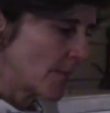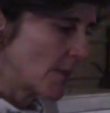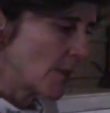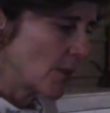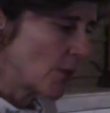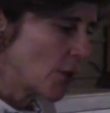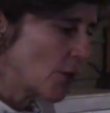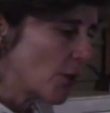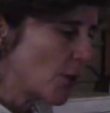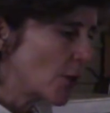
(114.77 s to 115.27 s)

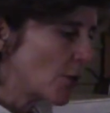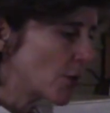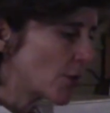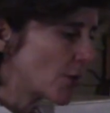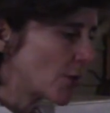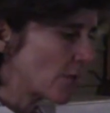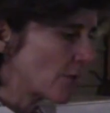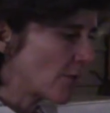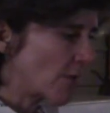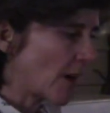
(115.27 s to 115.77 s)
you
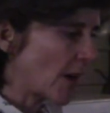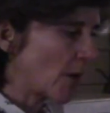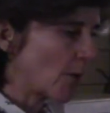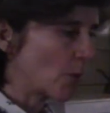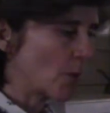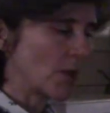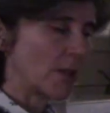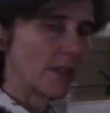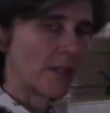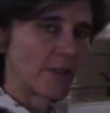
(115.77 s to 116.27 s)
use
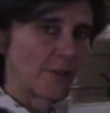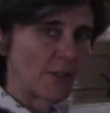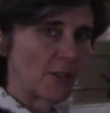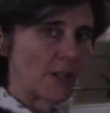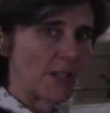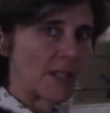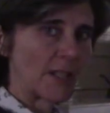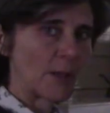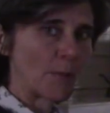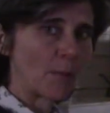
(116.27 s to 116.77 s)
firewood
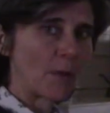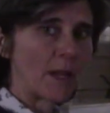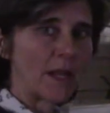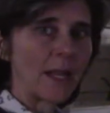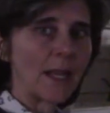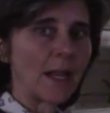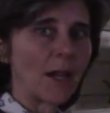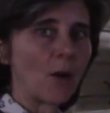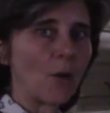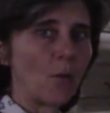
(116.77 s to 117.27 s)
differently
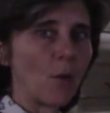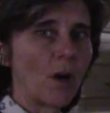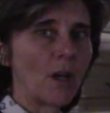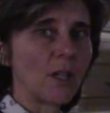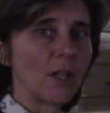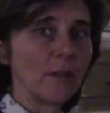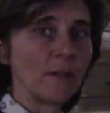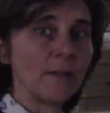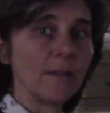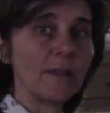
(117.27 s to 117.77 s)
depending on what
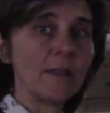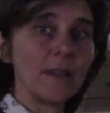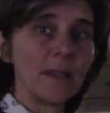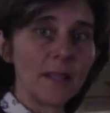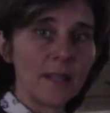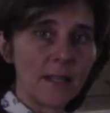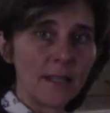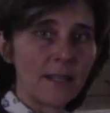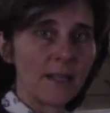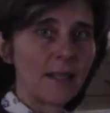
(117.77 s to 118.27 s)
you
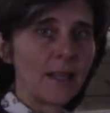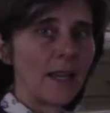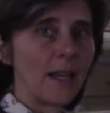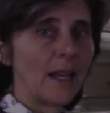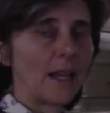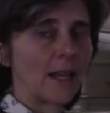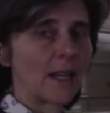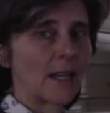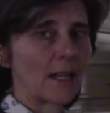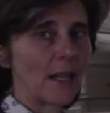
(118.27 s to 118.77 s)
need.
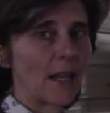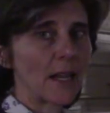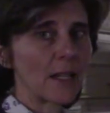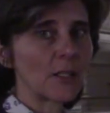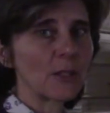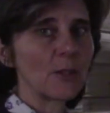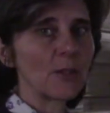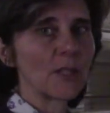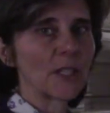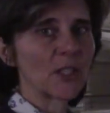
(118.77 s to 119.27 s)
And I'd like
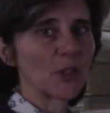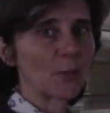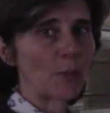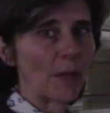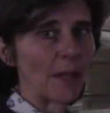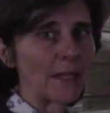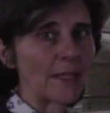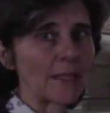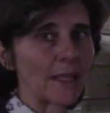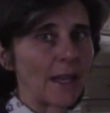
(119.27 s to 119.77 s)
to
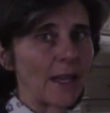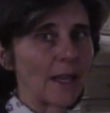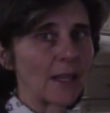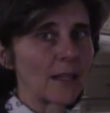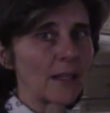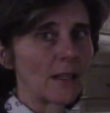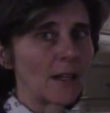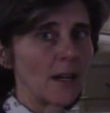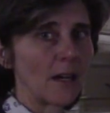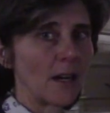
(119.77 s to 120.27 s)
explain
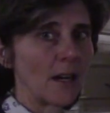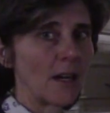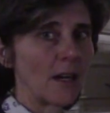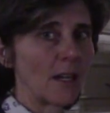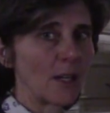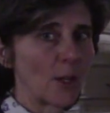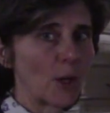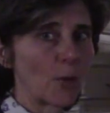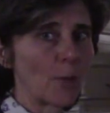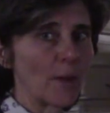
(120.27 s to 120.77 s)
that a
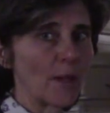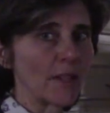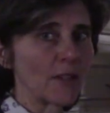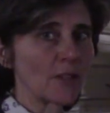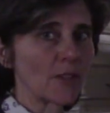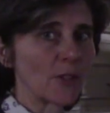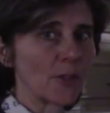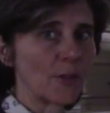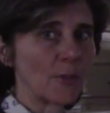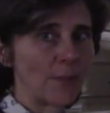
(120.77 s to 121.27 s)
little bit.
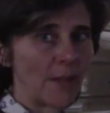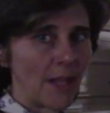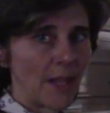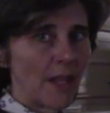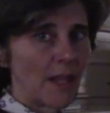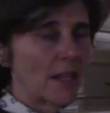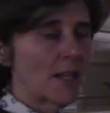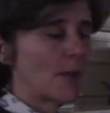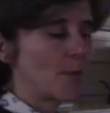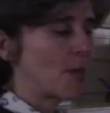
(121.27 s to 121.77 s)
So
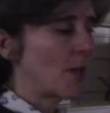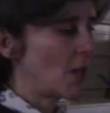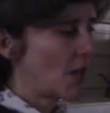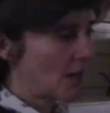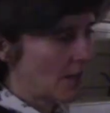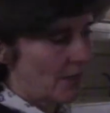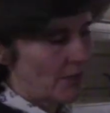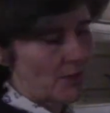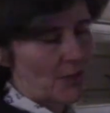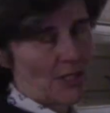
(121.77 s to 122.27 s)
come
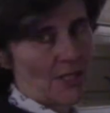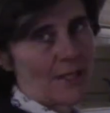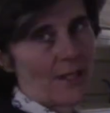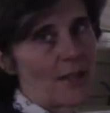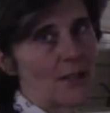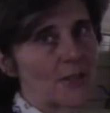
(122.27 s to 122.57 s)
along, I'll take you